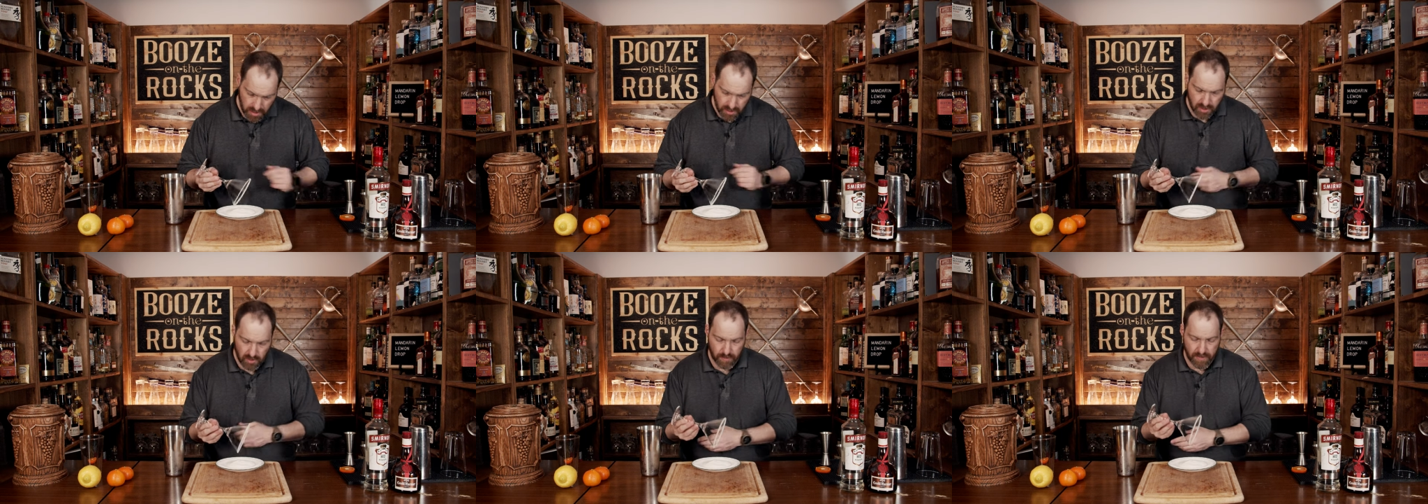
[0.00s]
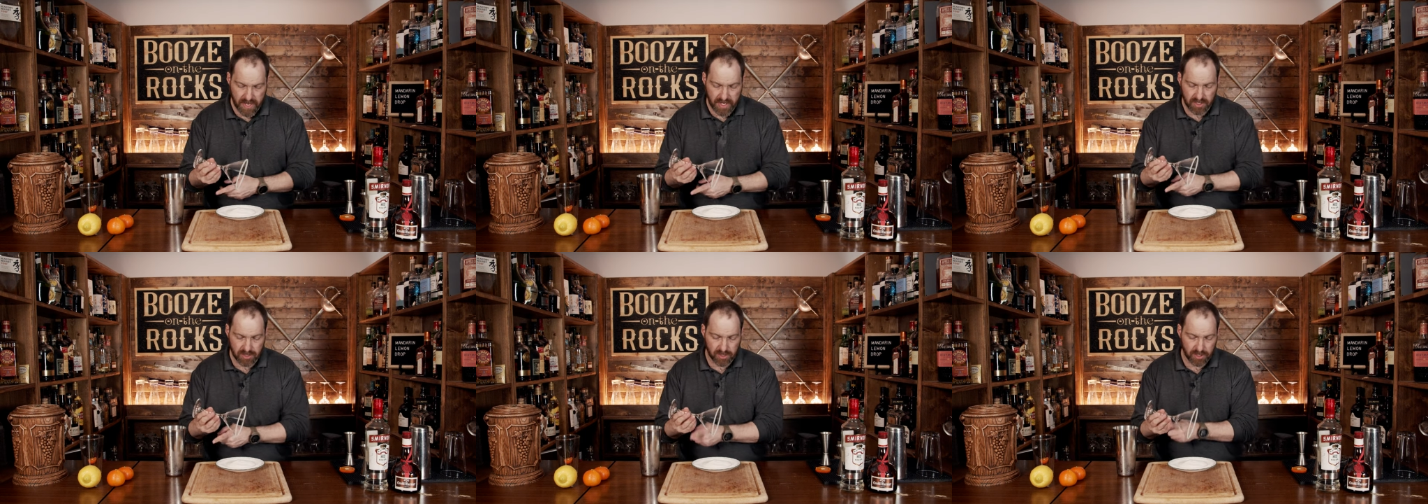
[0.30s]
So
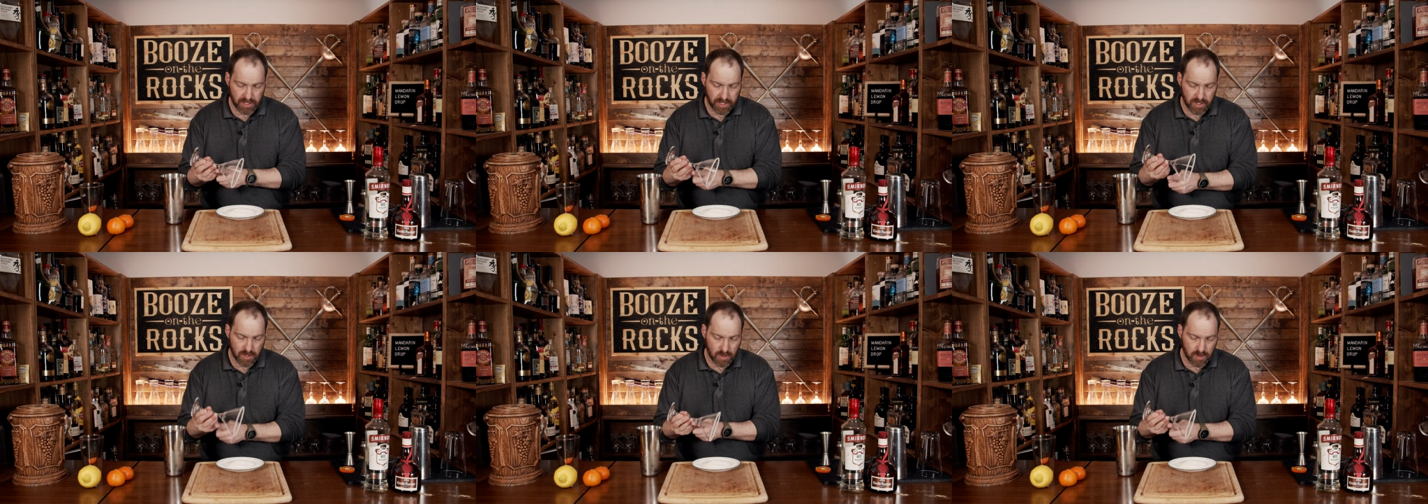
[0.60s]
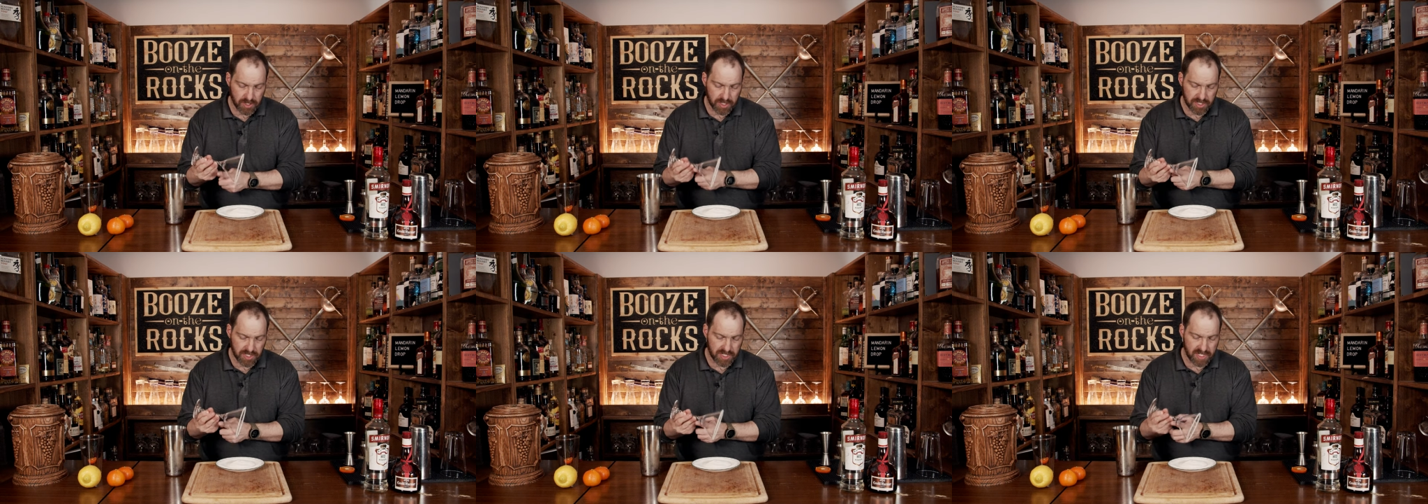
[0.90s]
make sure you
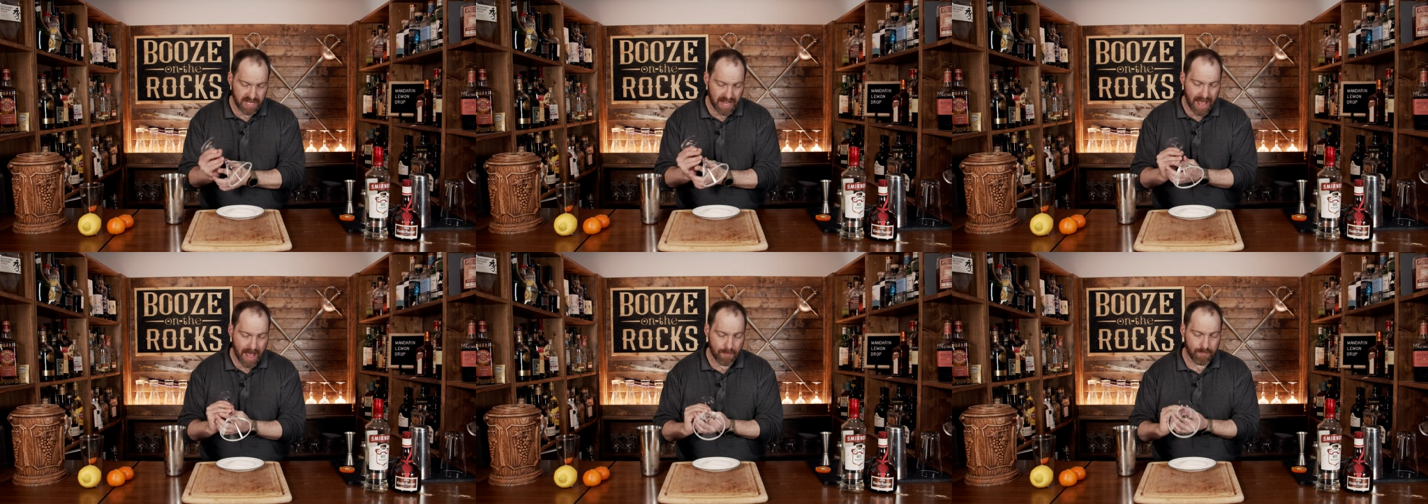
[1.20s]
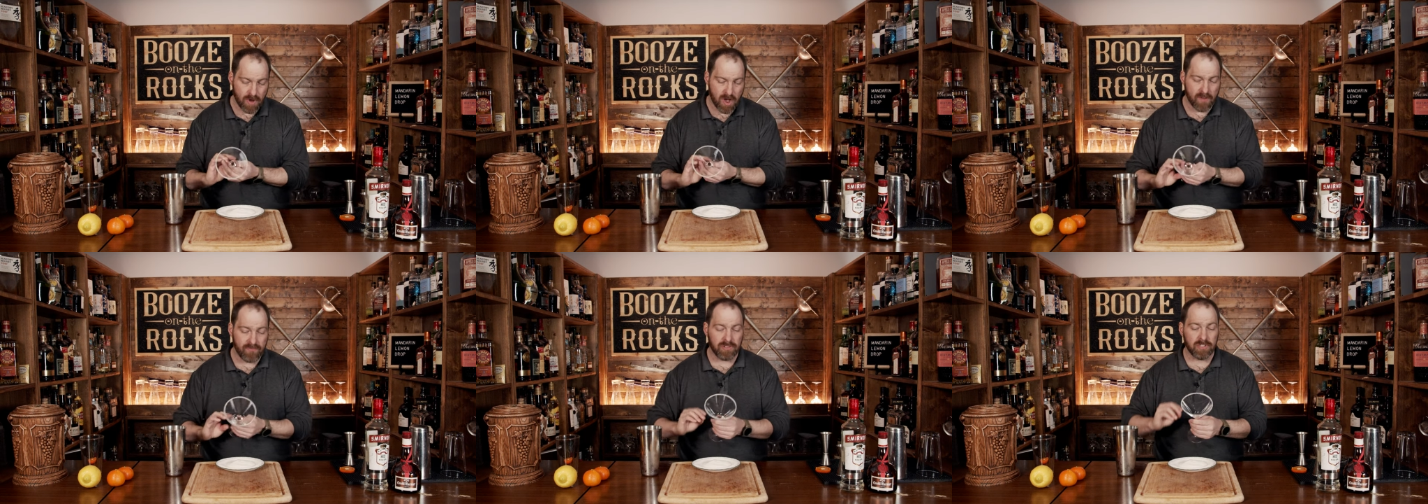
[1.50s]
just
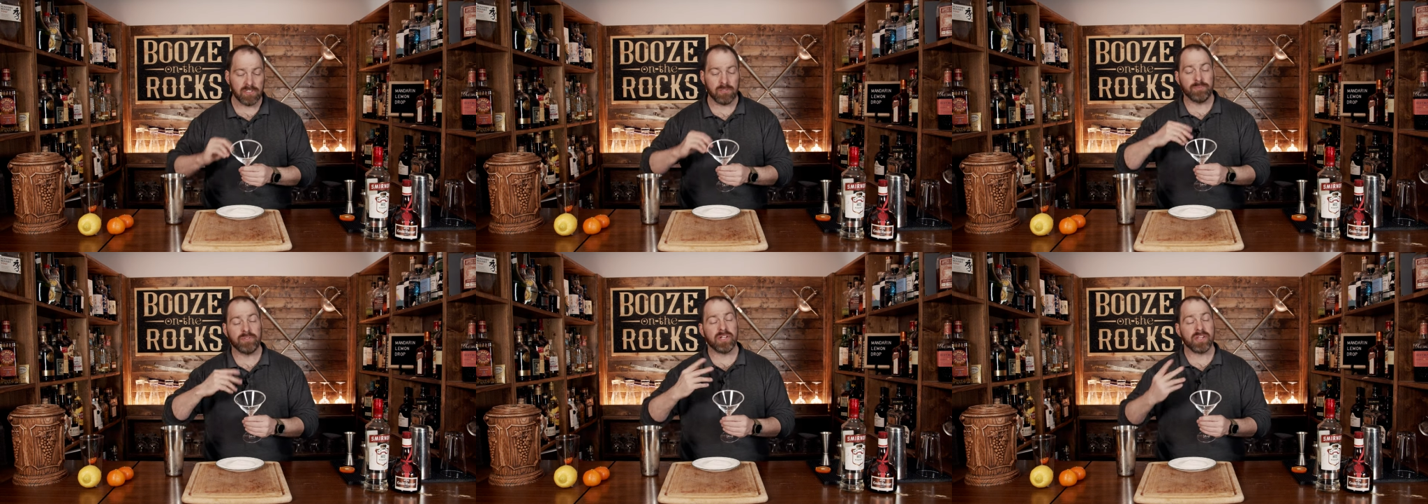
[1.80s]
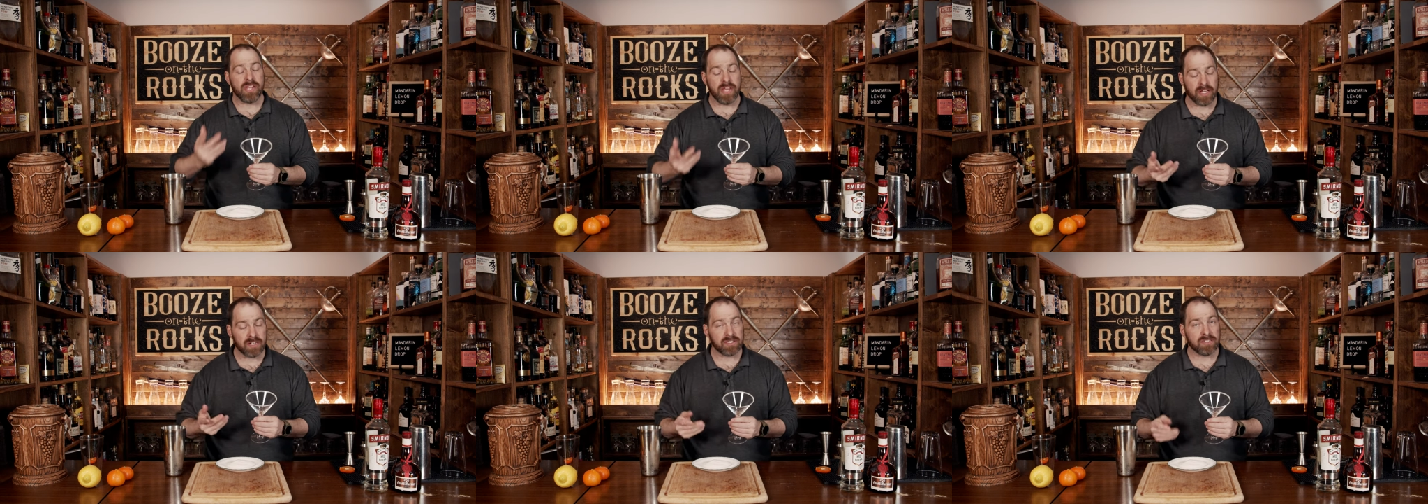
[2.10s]
tap off a little bit of
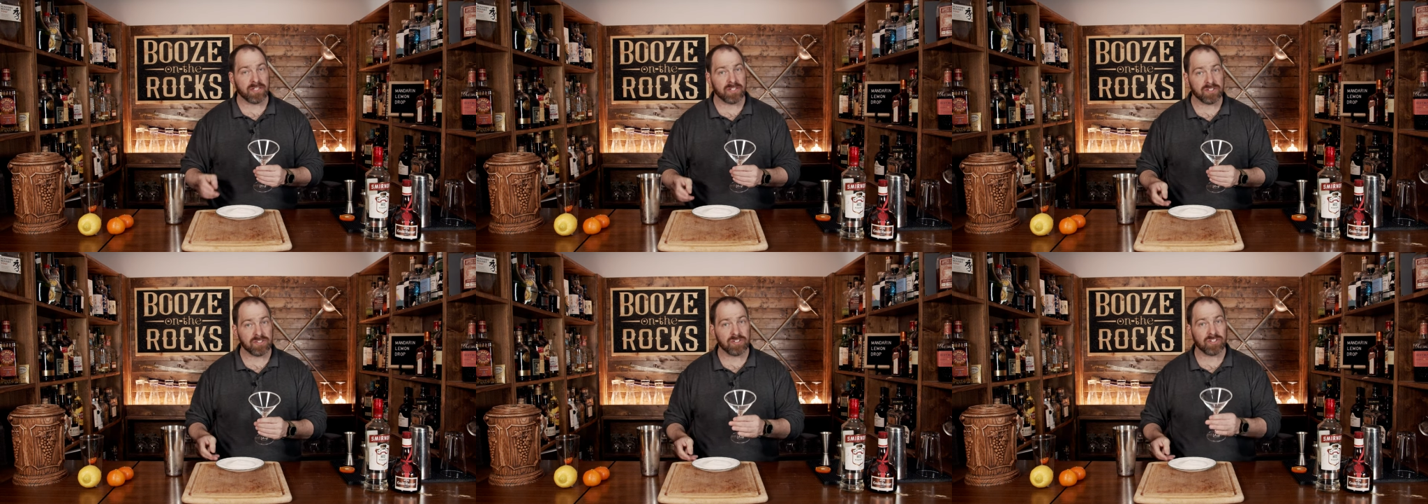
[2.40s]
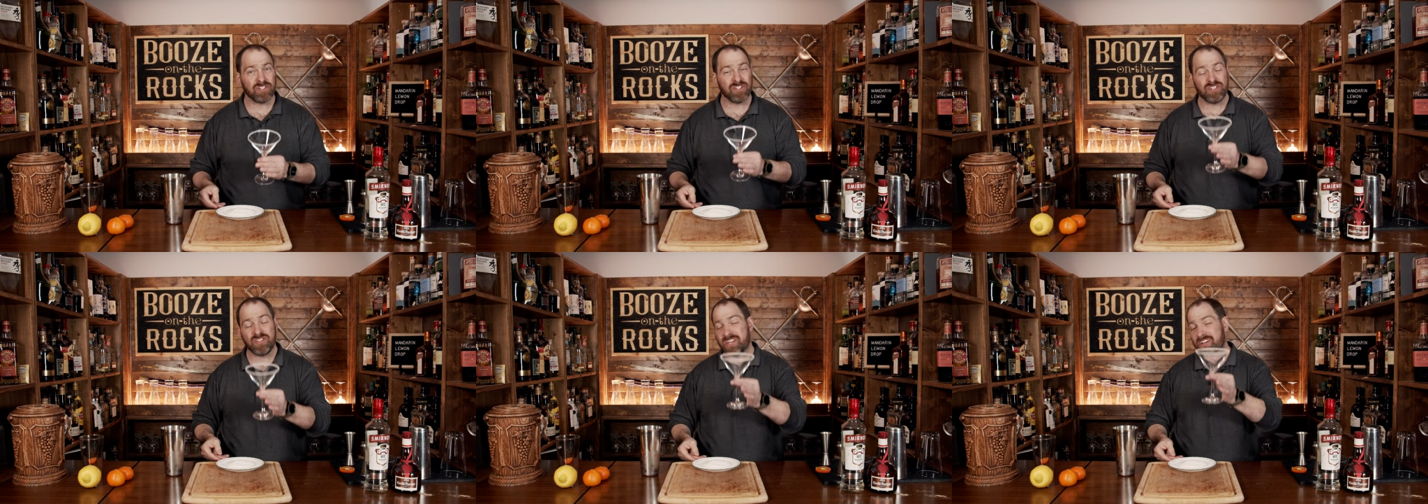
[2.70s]
the excess
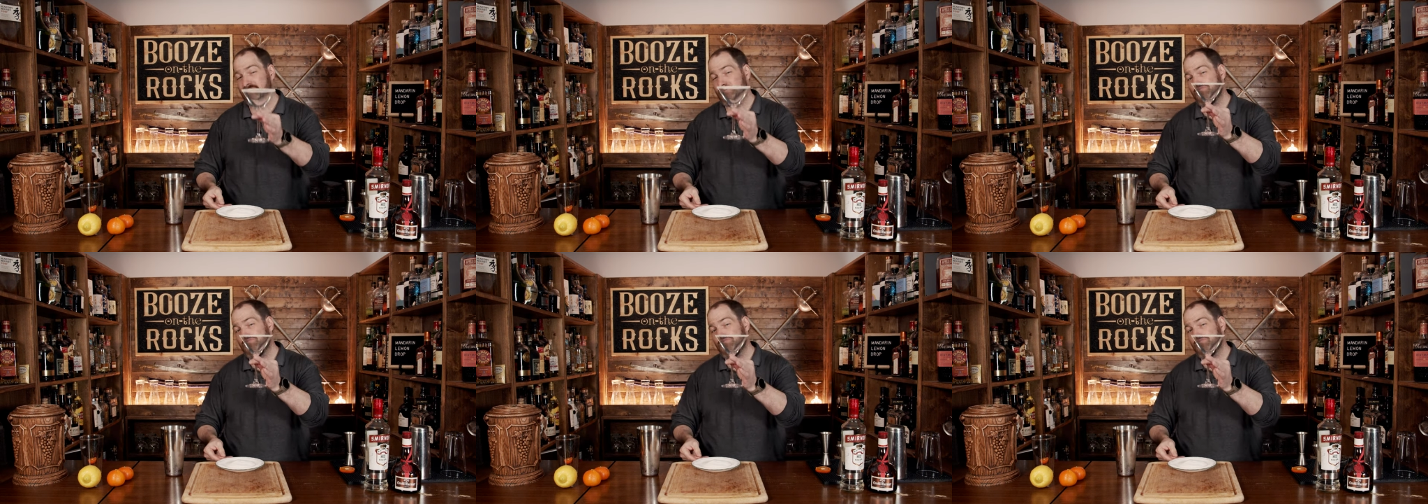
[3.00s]
sugar and there